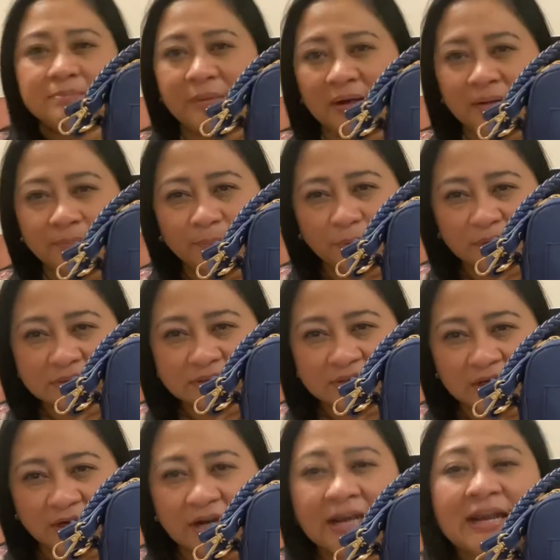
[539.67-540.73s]
buy books
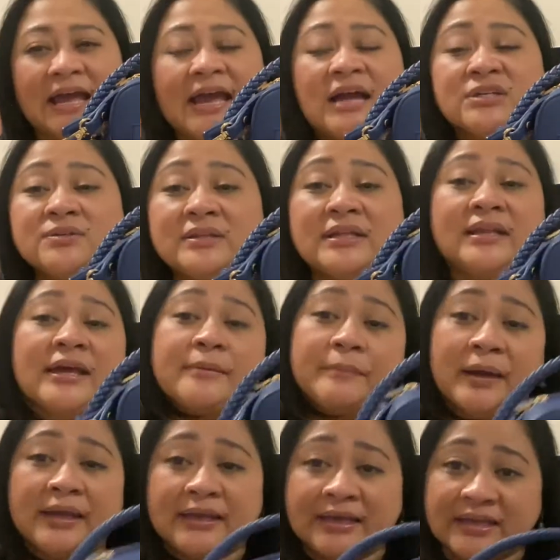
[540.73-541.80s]
there, and I actually like
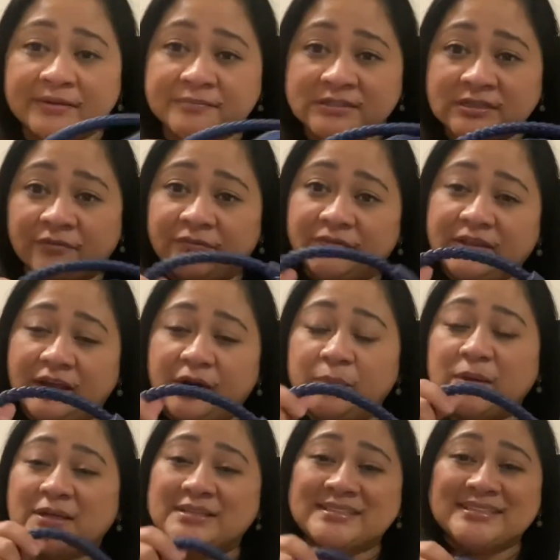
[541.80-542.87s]
buying gifts there
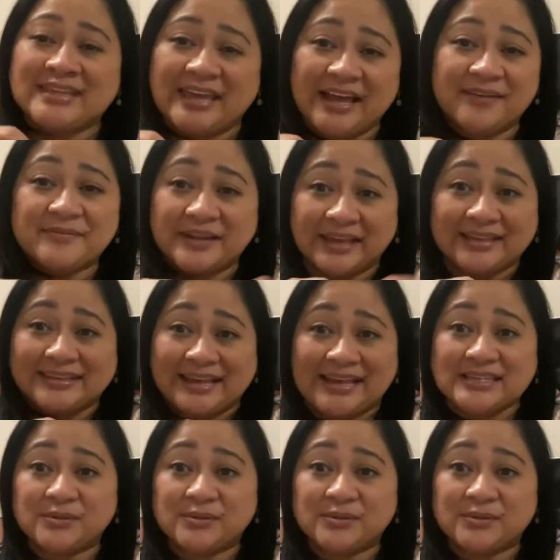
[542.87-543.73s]
because they have like nice